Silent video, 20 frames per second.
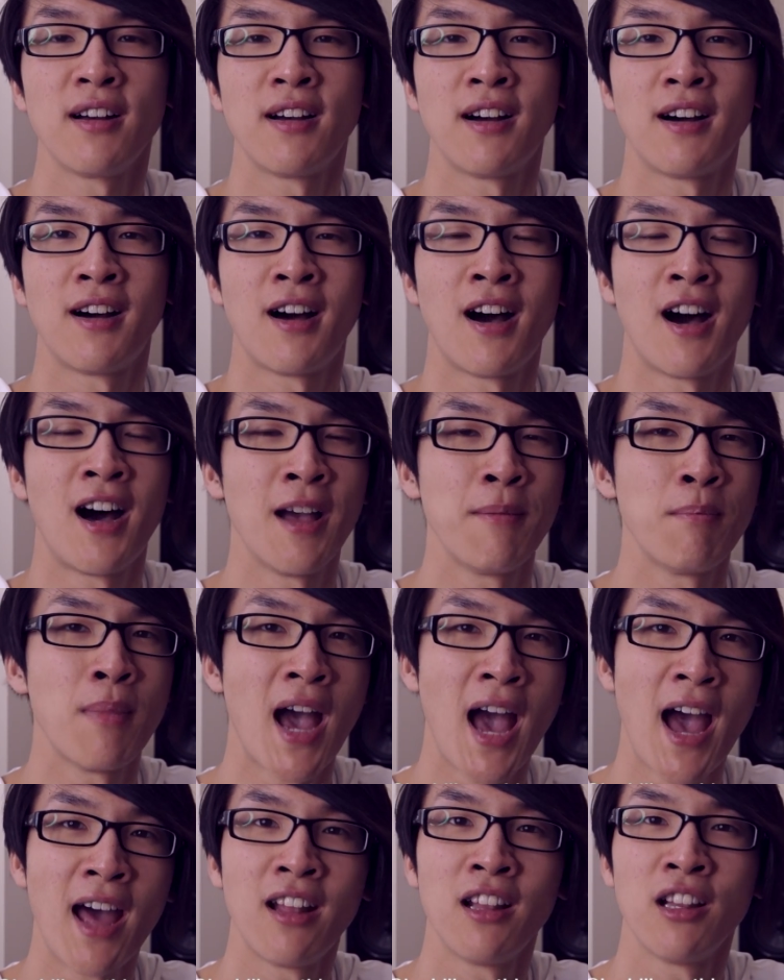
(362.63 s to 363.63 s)
I'm
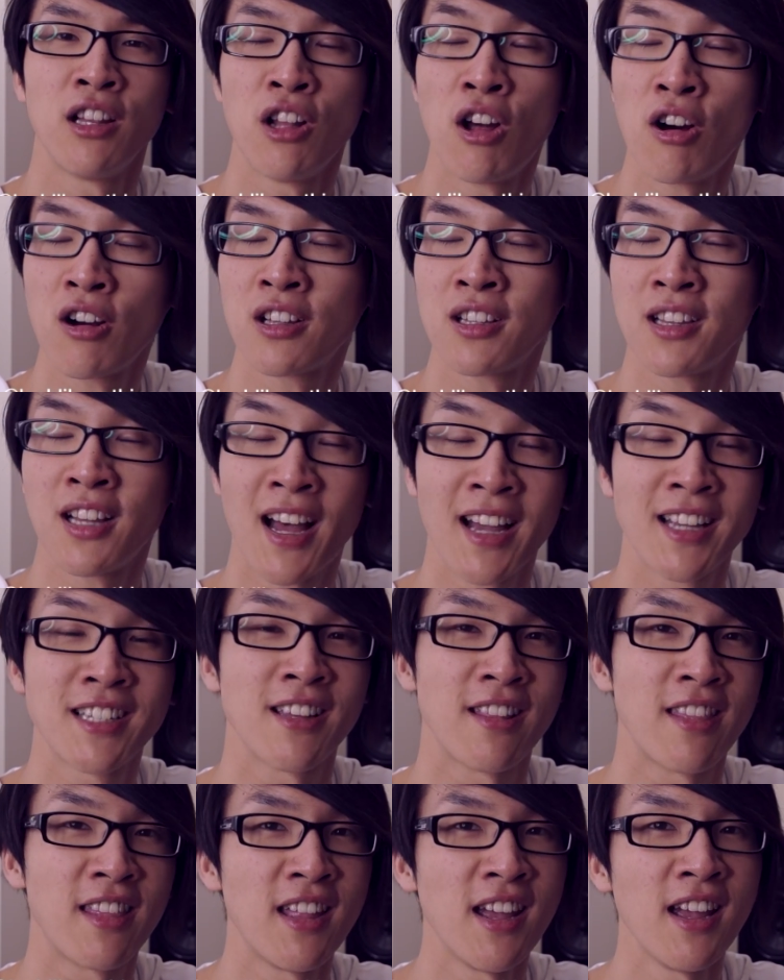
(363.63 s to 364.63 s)

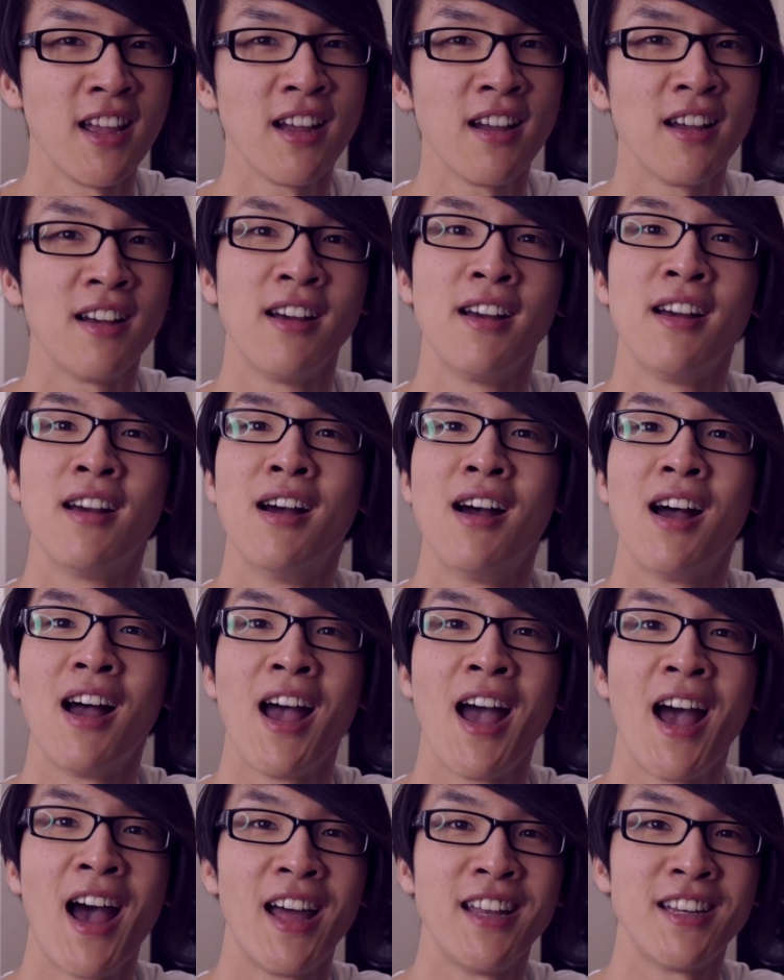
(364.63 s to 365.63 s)
@LockLikesAthing,
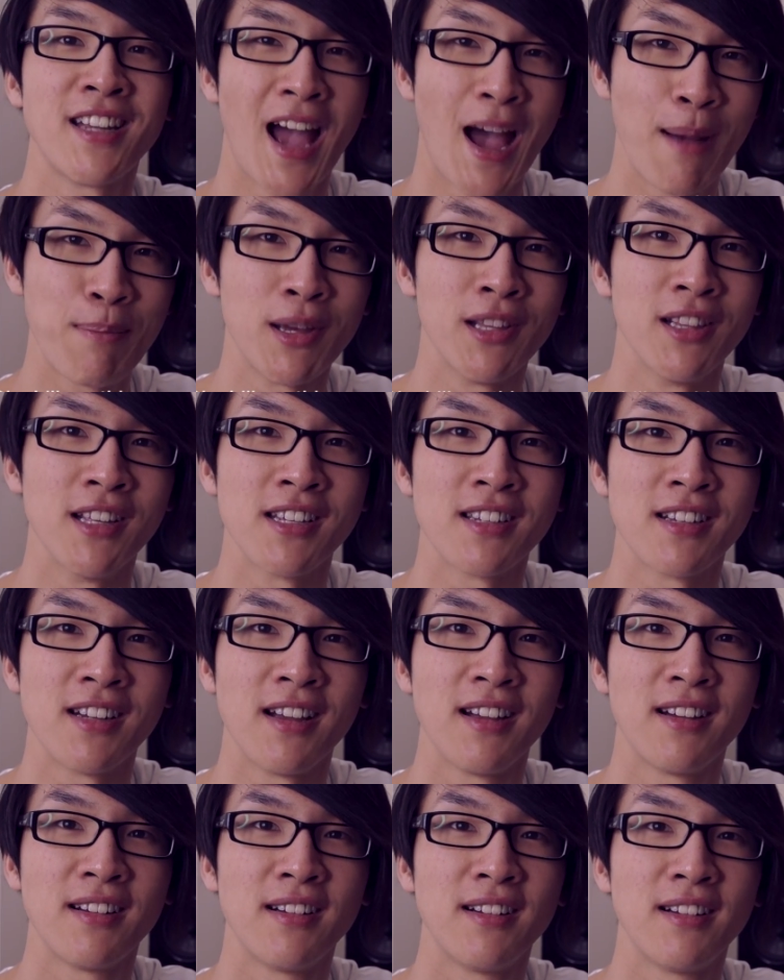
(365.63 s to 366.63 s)
and happy
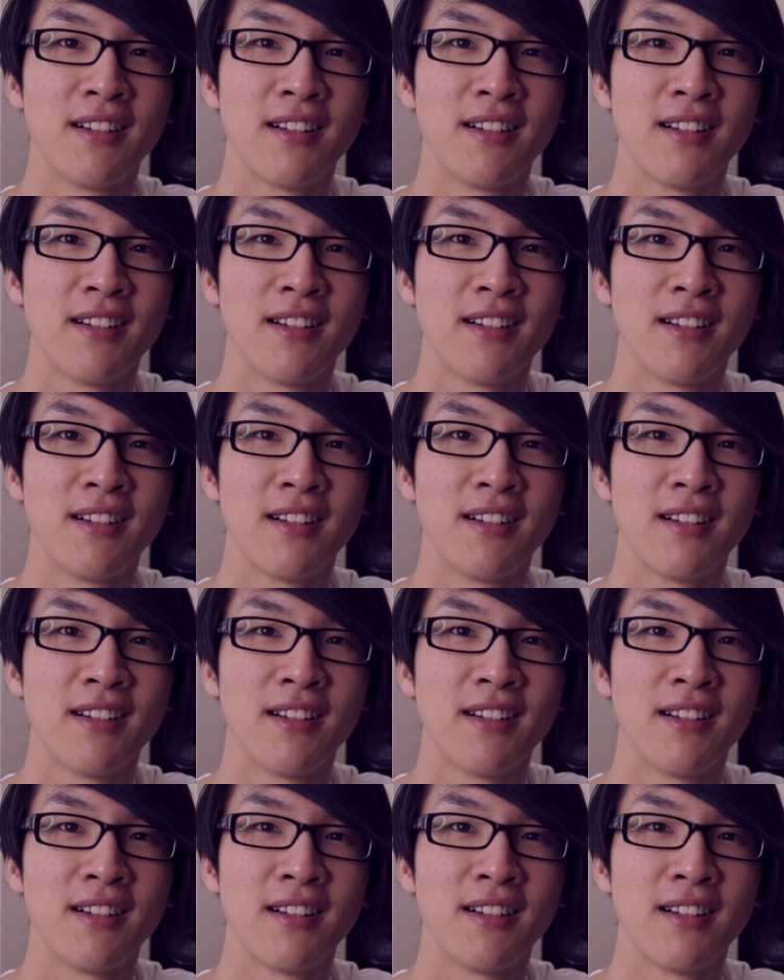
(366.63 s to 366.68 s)
listening.